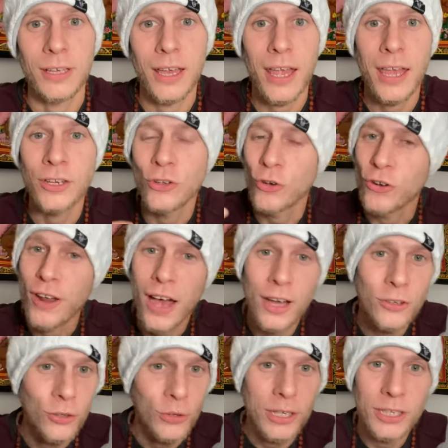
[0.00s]
and you're
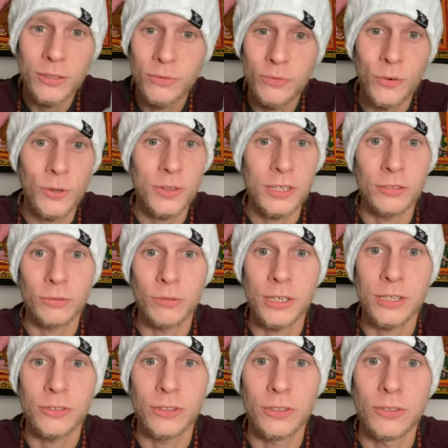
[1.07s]
not doing it for these
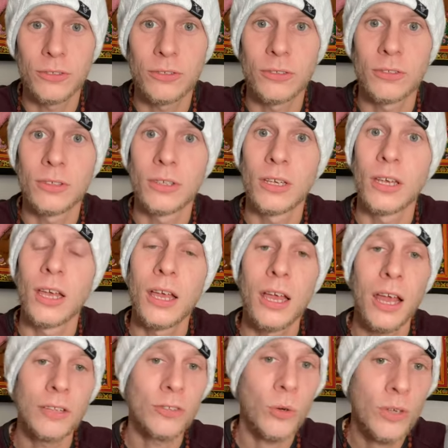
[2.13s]
reasons,
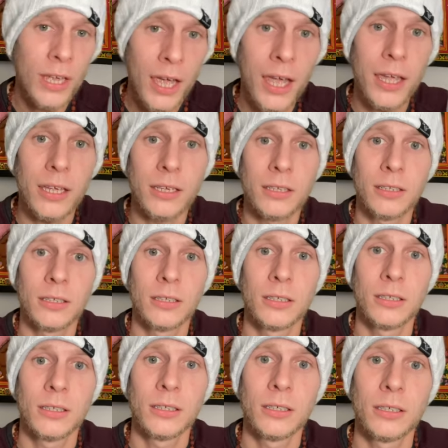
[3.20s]
that's okay.
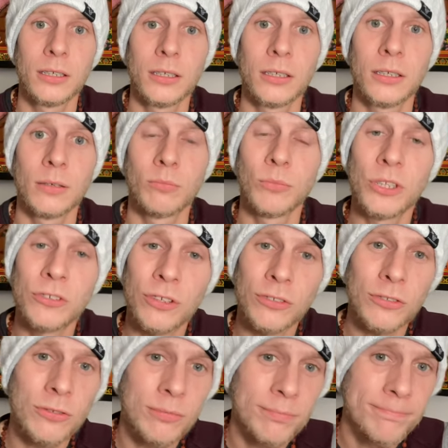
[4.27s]
But
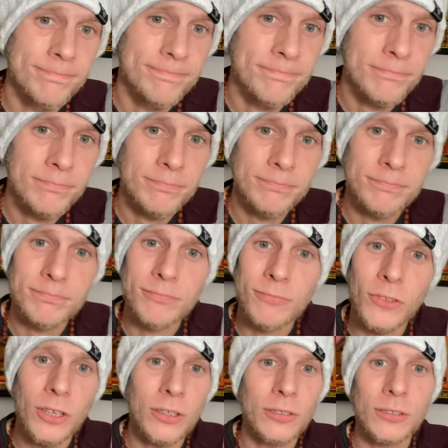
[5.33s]
just
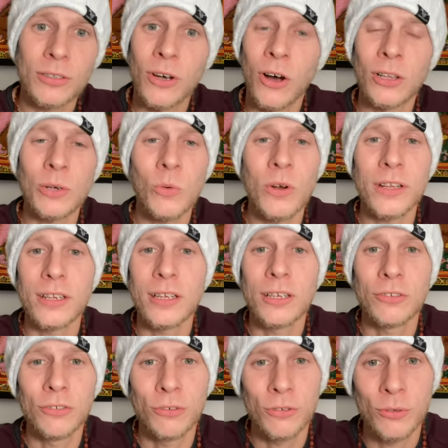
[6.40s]
call it what it
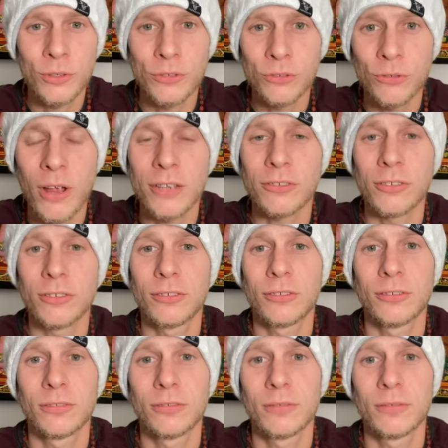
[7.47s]
is. You're doing stretches.